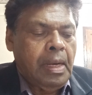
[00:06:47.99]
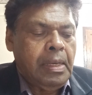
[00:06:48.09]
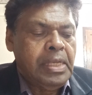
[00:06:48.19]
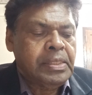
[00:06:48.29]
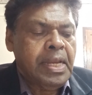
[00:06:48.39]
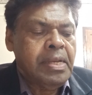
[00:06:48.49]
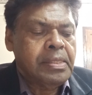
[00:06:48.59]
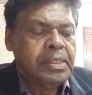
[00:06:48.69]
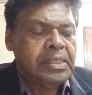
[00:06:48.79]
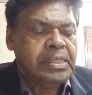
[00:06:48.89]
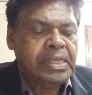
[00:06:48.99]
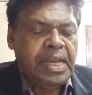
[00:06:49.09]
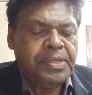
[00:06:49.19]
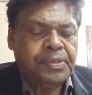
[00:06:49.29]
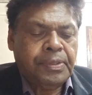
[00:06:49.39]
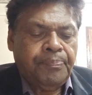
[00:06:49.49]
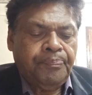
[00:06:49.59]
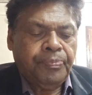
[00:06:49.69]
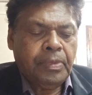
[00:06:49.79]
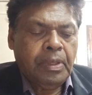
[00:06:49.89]
distinct states.
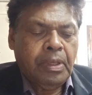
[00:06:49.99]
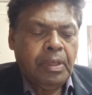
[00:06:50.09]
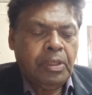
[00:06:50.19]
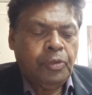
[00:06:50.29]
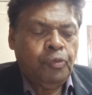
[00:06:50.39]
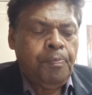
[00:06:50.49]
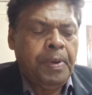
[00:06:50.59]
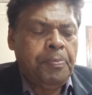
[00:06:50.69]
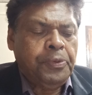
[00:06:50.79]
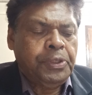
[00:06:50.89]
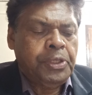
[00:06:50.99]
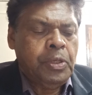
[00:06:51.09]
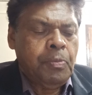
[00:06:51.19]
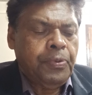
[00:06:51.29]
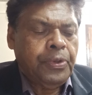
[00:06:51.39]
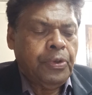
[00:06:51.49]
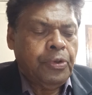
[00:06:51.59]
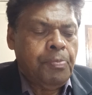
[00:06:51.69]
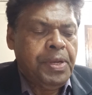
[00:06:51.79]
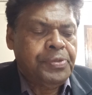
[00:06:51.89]
The superposition of
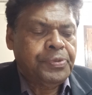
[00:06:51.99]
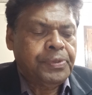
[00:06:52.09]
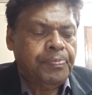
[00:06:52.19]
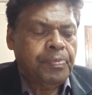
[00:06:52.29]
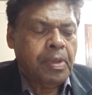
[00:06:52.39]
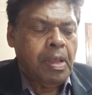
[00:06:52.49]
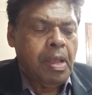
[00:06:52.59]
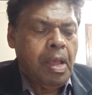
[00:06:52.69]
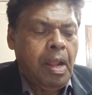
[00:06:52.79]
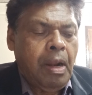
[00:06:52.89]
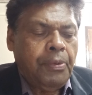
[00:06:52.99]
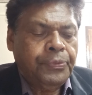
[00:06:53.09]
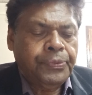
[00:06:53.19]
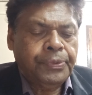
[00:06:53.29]
qubits allow